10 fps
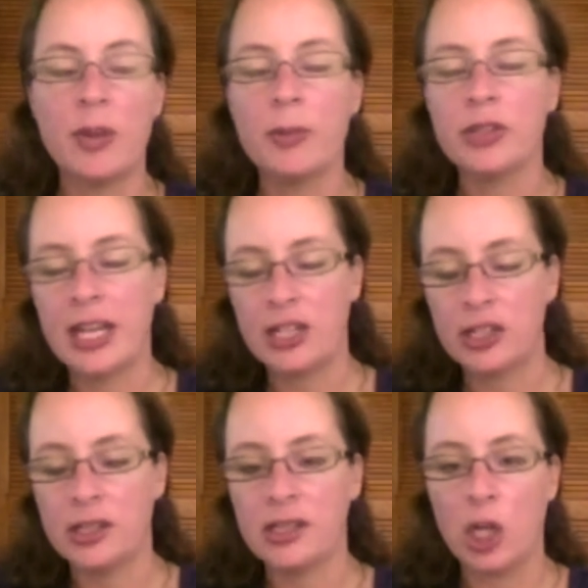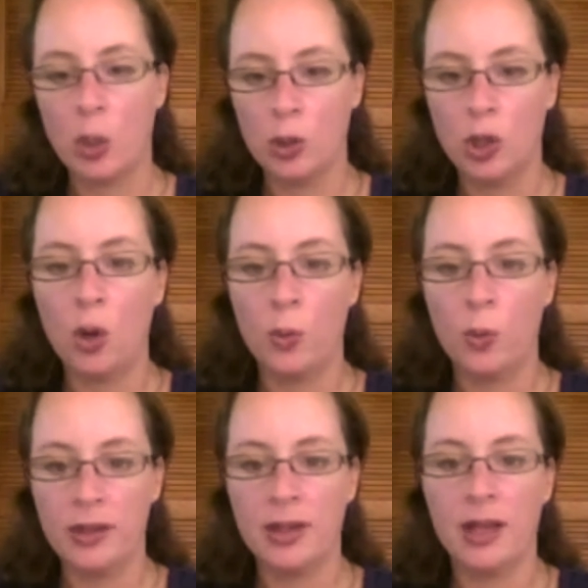protections that go along
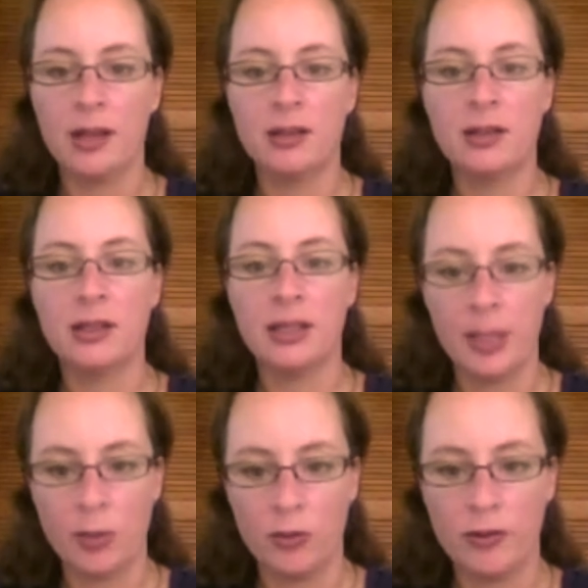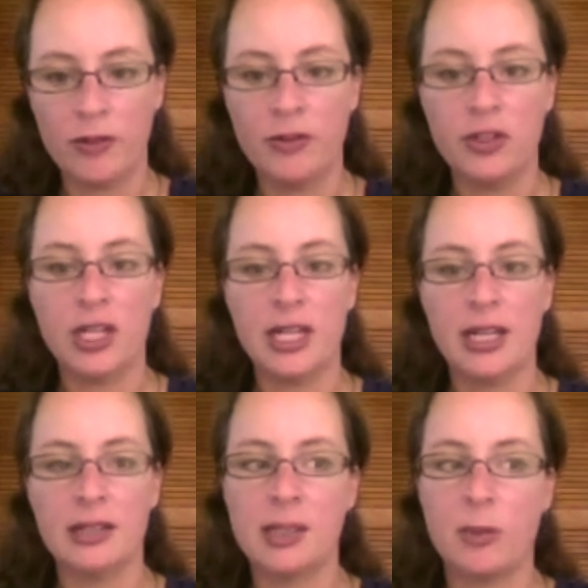with that label refugee,
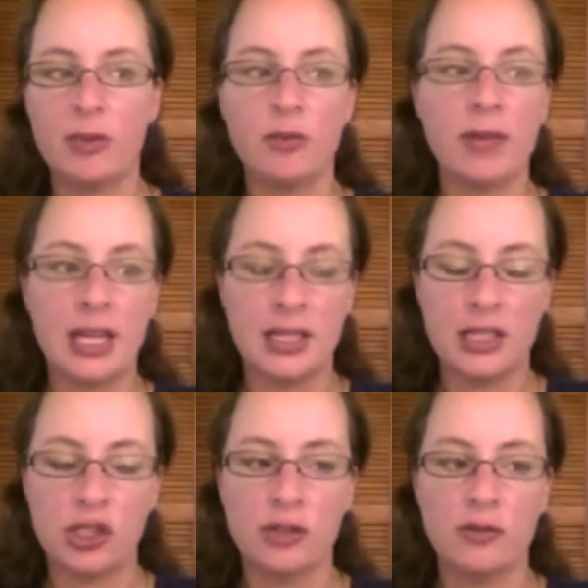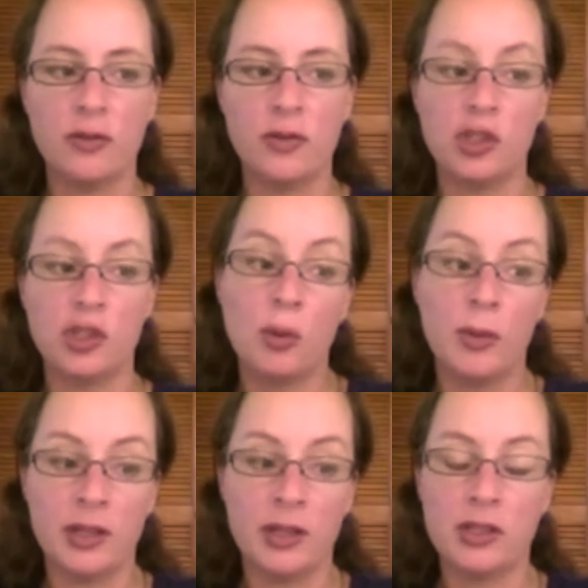and some of the recognition of the trauma
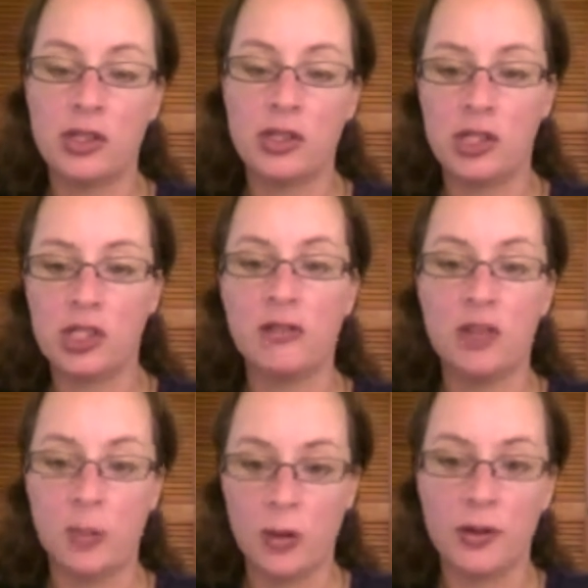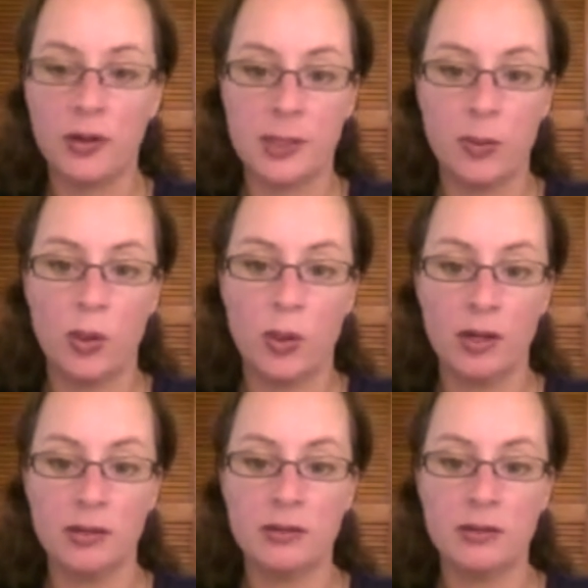that shoved them across the border,